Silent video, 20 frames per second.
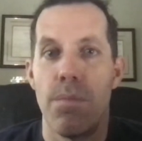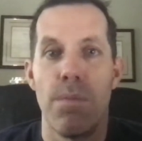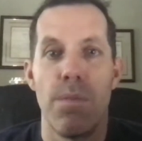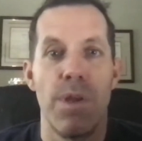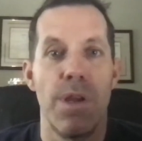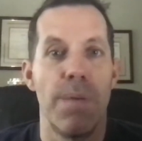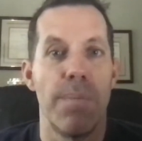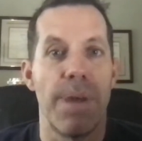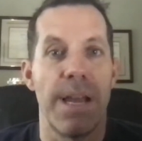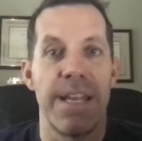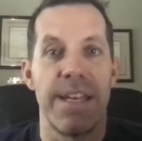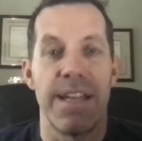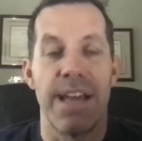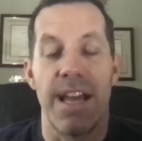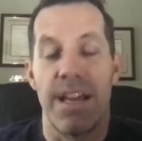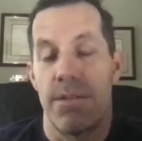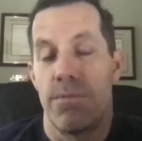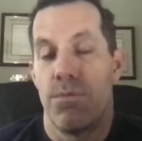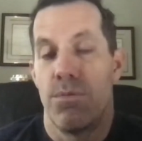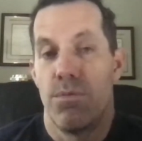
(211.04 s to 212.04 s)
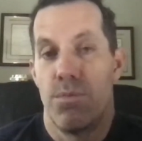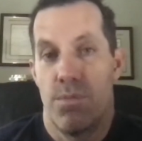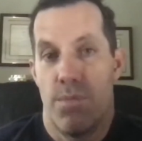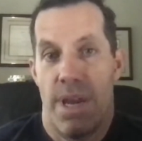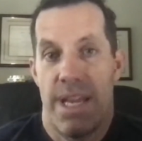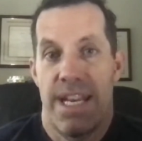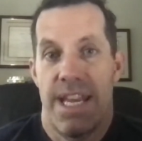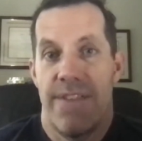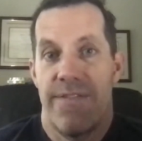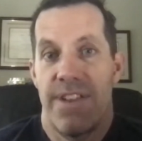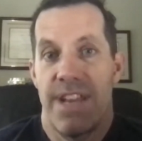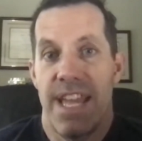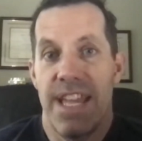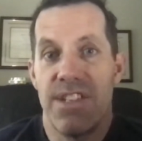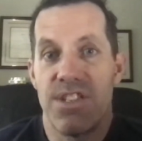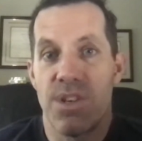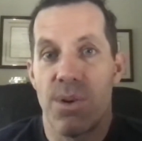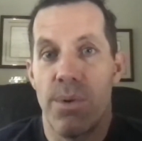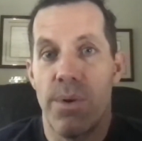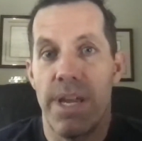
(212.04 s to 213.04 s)
It might not. It might have an
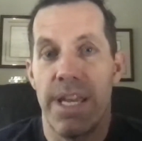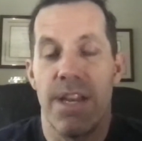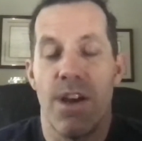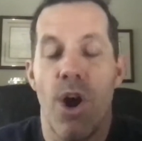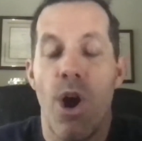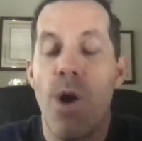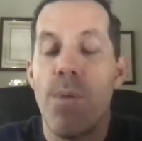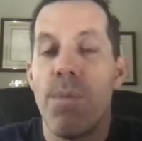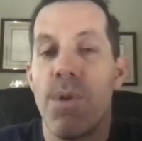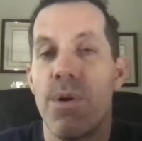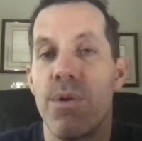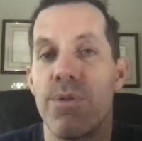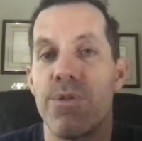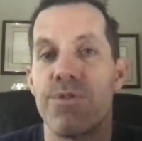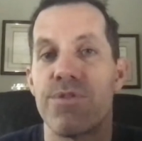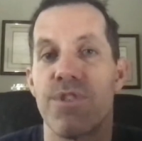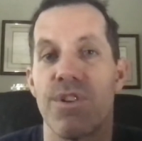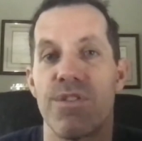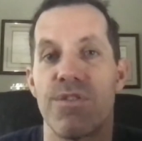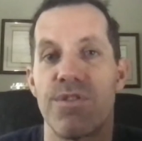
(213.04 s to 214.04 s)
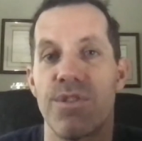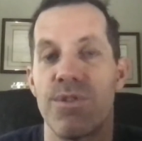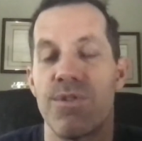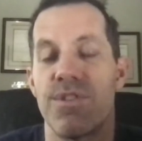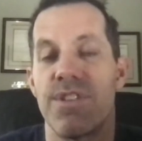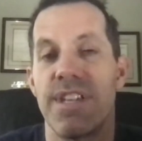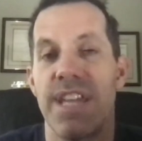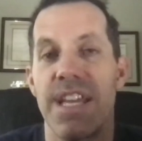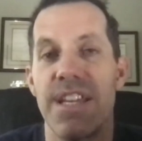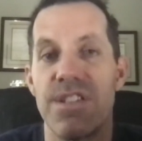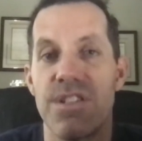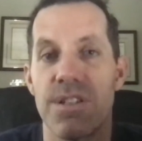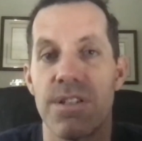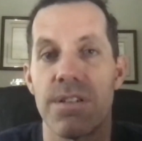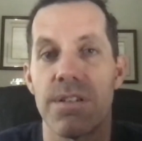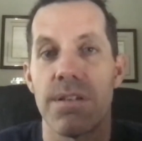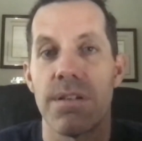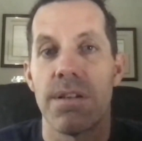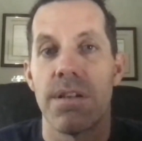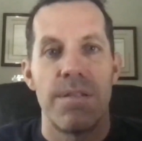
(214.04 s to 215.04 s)
HOA, a homeowners
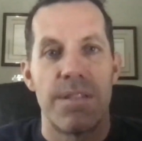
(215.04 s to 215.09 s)
association.